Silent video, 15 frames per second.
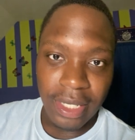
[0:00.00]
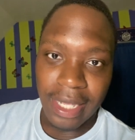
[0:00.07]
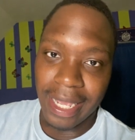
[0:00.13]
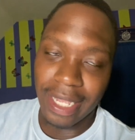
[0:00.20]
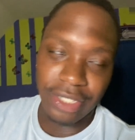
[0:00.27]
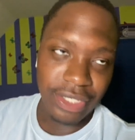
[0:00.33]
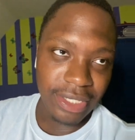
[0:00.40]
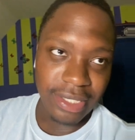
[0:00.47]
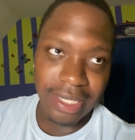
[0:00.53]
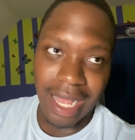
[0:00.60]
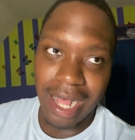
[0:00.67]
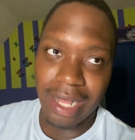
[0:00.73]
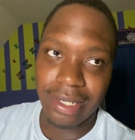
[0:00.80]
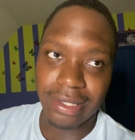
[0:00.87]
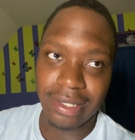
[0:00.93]
AJ
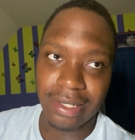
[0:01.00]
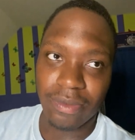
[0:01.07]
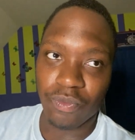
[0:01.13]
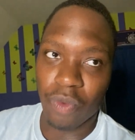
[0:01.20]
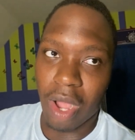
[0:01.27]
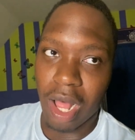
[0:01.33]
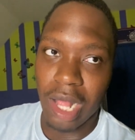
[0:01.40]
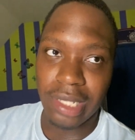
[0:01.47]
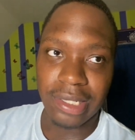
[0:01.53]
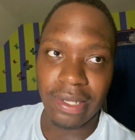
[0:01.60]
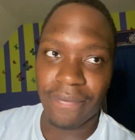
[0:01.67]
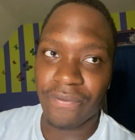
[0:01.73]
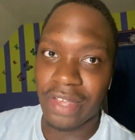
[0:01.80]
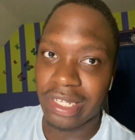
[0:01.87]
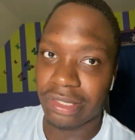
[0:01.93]
Styles and Rollins, they
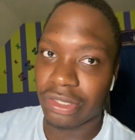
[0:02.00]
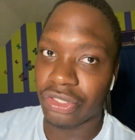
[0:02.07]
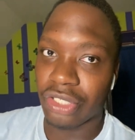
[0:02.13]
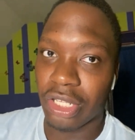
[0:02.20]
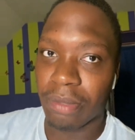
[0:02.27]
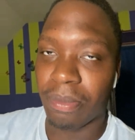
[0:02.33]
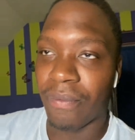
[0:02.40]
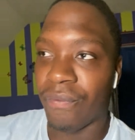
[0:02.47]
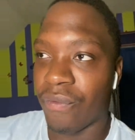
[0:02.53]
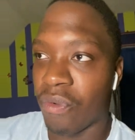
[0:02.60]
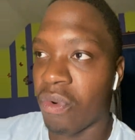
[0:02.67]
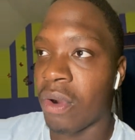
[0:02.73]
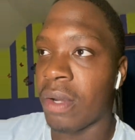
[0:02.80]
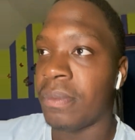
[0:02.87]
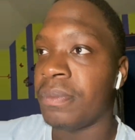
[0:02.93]
faced each other
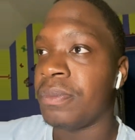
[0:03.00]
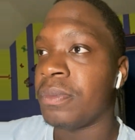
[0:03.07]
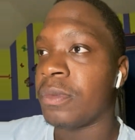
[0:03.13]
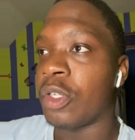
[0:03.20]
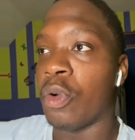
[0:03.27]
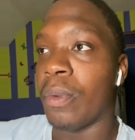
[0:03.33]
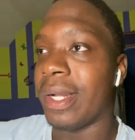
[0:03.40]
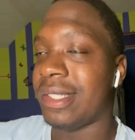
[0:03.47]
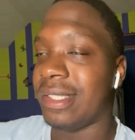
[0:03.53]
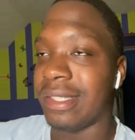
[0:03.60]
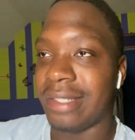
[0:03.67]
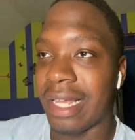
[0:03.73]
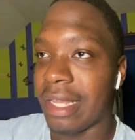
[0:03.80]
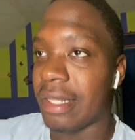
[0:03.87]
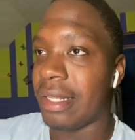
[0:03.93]
before.
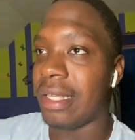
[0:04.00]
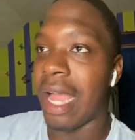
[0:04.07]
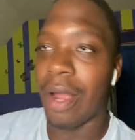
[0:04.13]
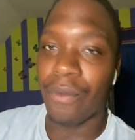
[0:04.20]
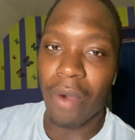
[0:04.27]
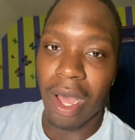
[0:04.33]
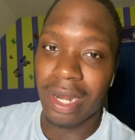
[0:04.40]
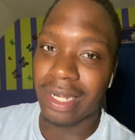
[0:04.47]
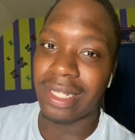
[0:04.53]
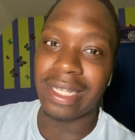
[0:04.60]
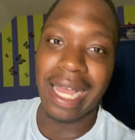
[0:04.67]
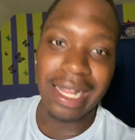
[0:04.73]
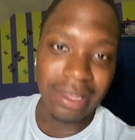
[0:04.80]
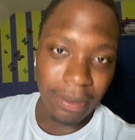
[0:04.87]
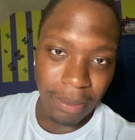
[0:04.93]
Coincidentally, ironically,
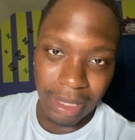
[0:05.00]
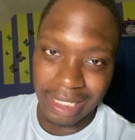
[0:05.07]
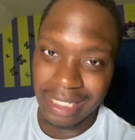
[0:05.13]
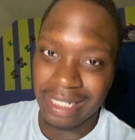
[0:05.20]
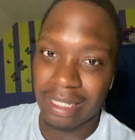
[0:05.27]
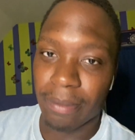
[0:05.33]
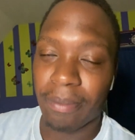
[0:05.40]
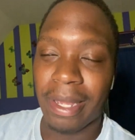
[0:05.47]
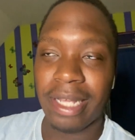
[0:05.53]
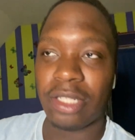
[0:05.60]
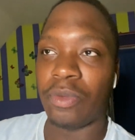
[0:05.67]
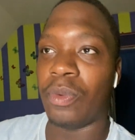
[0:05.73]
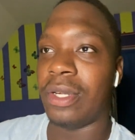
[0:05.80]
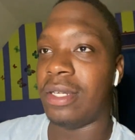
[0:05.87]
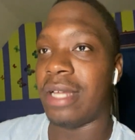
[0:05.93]
at the Money in the Bank
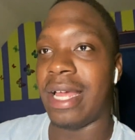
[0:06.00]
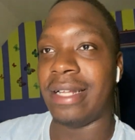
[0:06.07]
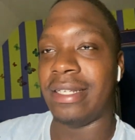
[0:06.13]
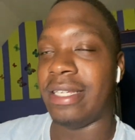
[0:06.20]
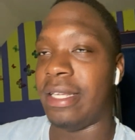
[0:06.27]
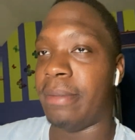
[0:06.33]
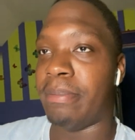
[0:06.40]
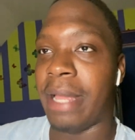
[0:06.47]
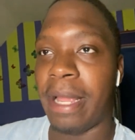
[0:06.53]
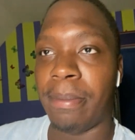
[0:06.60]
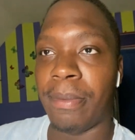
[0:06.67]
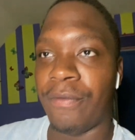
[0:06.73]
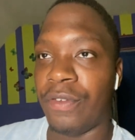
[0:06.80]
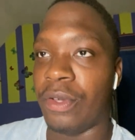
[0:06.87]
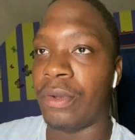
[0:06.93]
2019
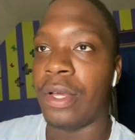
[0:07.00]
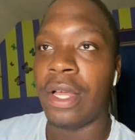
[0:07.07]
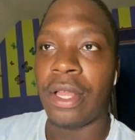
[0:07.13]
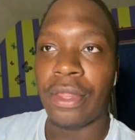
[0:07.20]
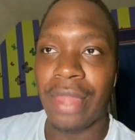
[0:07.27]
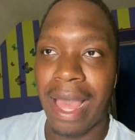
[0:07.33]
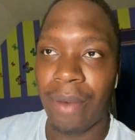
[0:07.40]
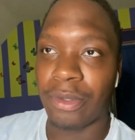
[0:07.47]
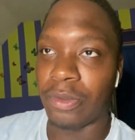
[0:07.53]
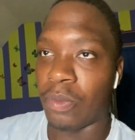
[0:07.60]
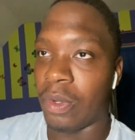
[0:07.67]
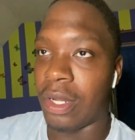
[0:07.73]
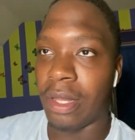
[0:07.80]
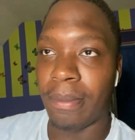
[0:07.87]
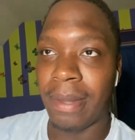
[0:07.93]
pay-per-view, that was
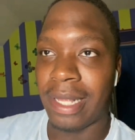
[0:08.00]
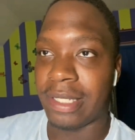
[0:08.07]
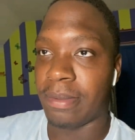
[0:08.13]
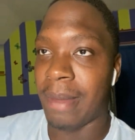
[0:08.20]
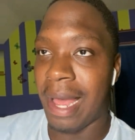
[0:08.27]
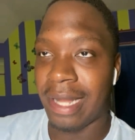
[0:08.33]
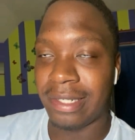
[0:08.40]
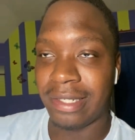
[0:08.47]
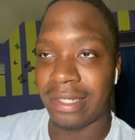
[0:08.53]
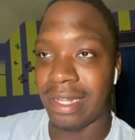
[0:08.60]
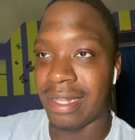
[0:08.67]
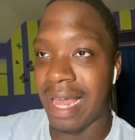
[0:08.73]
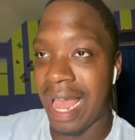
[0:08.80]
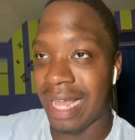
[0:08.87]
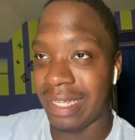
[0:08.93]
one of the best matches
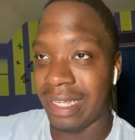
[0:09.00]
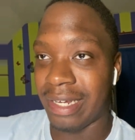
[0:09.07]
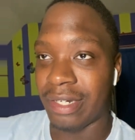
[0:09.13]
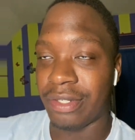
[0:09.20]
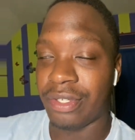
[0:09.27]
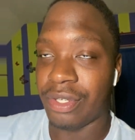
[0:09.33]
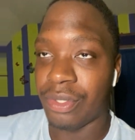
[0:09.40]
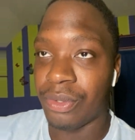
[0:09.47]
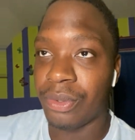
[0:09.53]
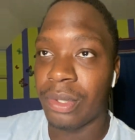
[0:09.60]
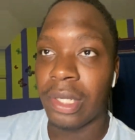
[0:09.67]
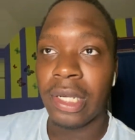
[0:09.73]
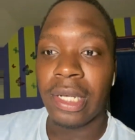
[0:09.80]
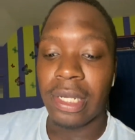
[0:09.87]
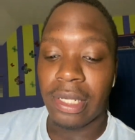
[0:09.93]
of that year, too.
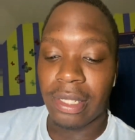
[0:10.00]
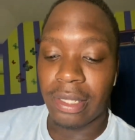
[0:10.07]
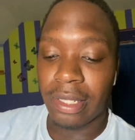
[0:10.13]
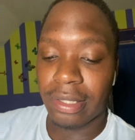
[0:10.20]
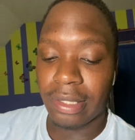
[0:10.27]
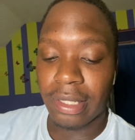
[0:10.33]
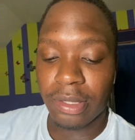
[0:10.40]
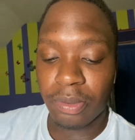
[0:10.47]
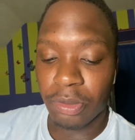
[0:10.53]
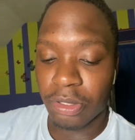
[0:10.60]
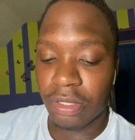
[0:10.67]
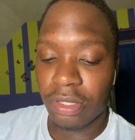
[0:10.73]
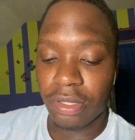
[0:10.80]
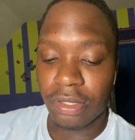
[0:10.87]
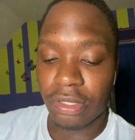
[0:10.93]
This
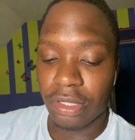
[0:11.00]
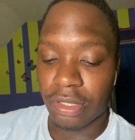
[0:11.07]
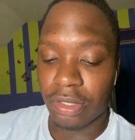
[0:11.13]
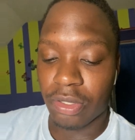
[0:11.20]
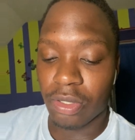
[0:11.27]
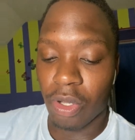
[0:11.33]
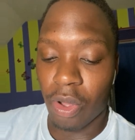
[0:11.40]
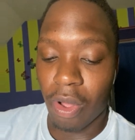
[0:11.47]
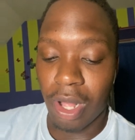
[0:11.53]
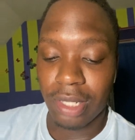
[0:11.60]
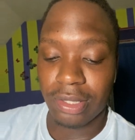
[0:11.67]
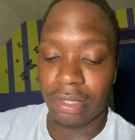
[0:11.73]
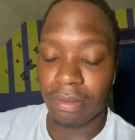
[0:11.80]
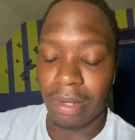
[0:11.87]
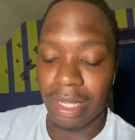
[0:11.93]
was just
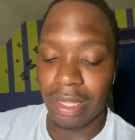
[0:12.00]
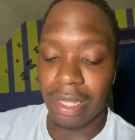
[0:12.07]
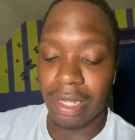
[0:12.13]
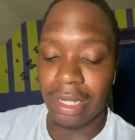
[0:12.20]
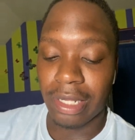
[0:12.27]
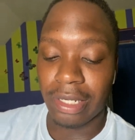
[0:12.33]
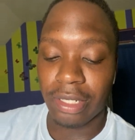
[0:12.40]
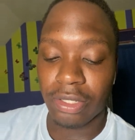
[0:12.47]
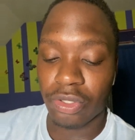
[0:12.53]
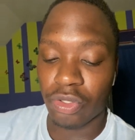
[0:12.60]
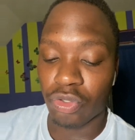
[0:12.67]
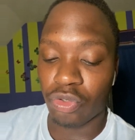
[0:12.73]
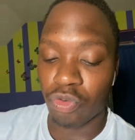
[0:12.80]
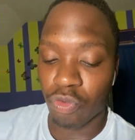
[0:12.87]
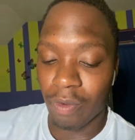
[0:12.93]
awesome, I thought. Like, this
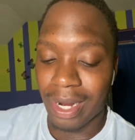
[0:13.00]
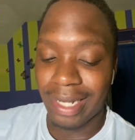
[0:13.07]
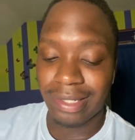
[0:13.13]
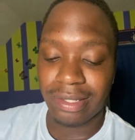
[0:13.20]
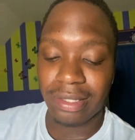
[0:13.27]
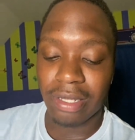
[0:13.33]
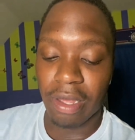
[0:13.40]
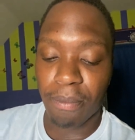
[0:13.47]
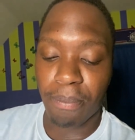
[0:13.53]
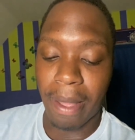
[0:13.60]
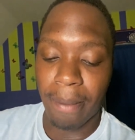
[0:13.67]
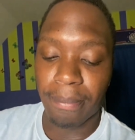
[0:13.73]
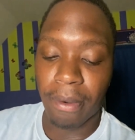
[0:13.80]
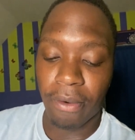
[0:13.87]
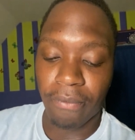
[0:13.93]
was great stuff by
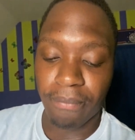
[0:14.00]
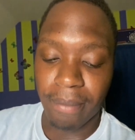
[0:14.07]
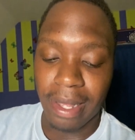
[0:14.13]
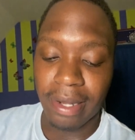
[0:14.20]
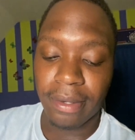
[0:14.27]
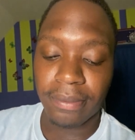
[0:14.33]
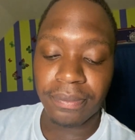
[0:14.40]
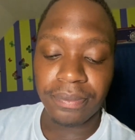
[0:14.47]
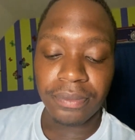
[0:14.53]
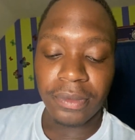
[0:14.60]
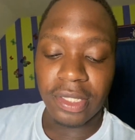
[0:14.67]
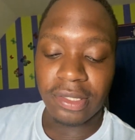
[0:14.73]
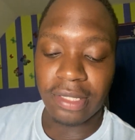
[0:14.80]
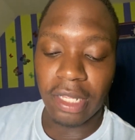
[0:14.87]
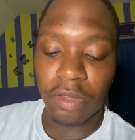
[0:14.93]
both men.
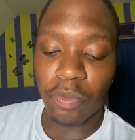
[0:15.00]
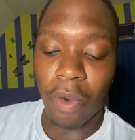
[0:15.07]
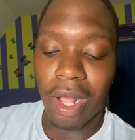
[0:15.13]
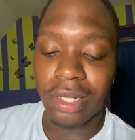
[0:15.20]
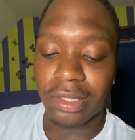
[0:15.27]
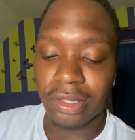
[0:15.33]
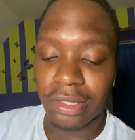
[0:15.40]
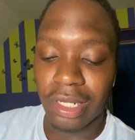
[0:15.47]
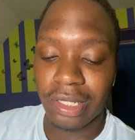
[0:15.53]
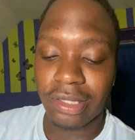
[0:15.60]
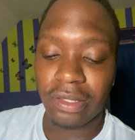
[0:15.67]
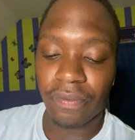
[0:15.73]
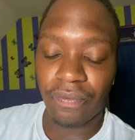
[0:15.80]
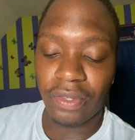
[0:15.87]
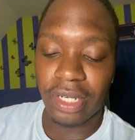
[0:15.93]
Seth Rollins does
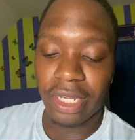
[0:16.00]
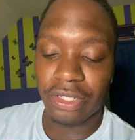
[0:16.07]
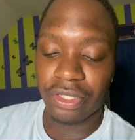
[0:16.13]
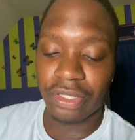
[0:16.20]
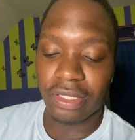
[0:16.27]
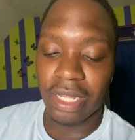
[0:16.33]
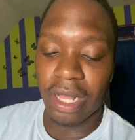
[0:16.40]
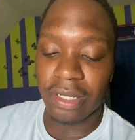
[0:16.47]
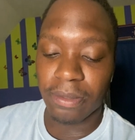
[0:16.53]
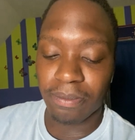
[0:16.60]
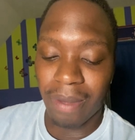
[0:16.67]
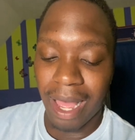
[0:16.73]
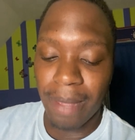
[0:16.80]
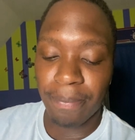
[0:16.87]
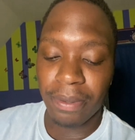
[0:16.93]
defeat AJ Styles
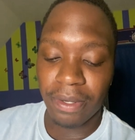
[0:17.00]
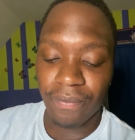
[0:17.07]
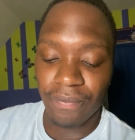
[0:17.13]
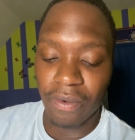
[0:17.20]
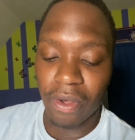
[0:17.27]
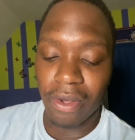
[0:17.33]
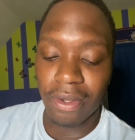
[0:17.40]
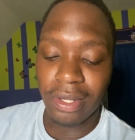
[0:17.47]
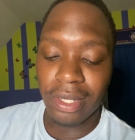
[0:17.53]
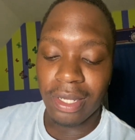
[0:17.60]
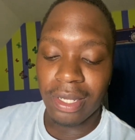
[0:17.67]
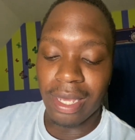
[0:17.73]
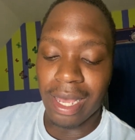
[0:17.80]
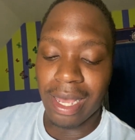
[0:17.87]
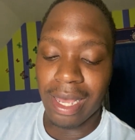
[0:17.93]
by pinfall.
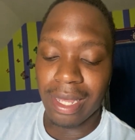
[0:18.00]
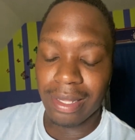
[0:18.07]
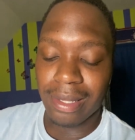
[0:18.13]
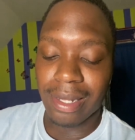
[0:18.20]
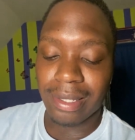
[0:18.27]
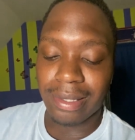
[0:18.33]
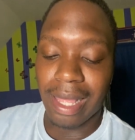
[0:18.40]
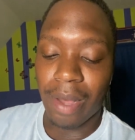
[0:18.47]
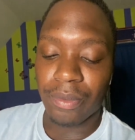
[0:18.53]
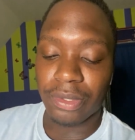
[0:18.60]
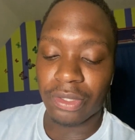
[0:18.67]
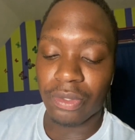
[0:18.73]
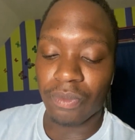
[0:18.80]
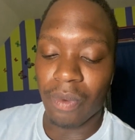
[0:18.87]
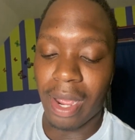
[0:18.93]
I thought that was
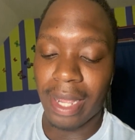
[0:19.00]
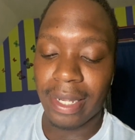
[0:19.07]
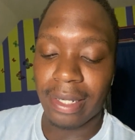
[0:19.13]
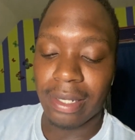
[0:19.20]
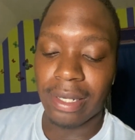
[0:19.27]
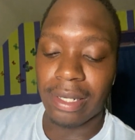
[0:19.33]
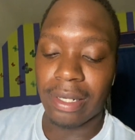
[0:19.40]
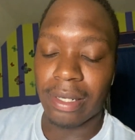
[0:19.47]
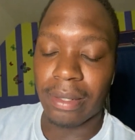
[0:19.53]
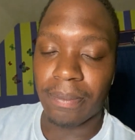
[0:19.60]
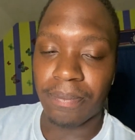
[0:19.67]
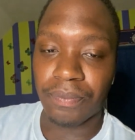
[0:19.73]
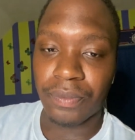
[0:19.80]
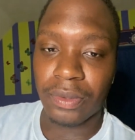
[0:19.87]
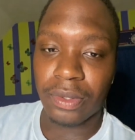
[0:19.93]
the right
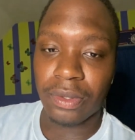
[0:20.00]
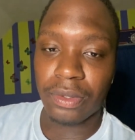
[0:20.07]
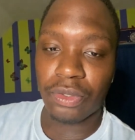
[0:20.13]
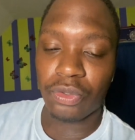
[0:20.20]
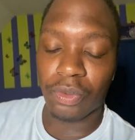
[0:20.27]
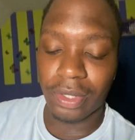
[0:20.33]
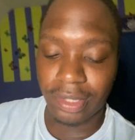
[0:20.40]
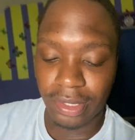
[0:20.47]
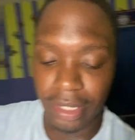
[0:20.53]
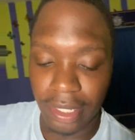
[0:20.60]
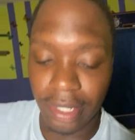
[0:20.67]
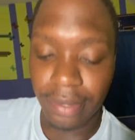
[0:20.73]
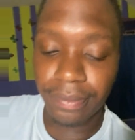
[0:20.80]
choice there.